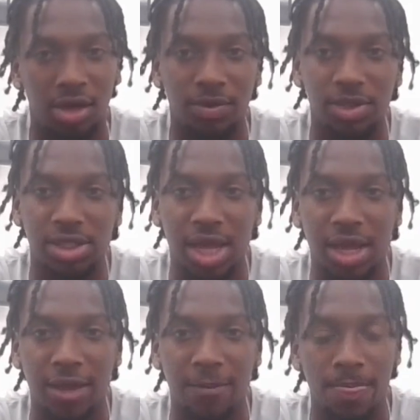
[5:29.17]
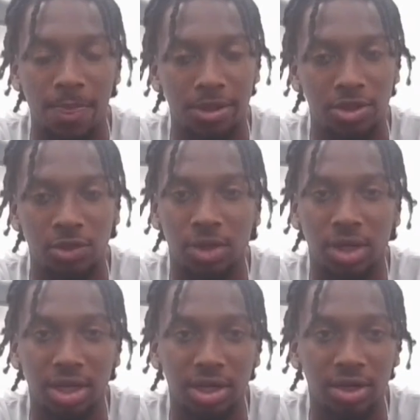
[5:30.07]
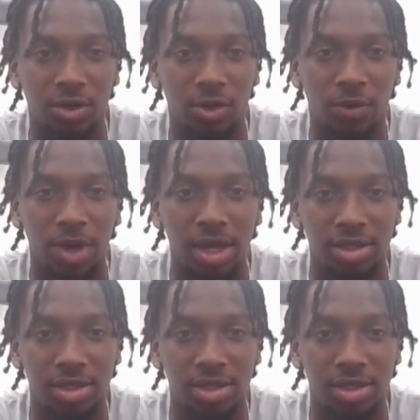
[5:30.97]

He's had two rookie of the year quarterbacks,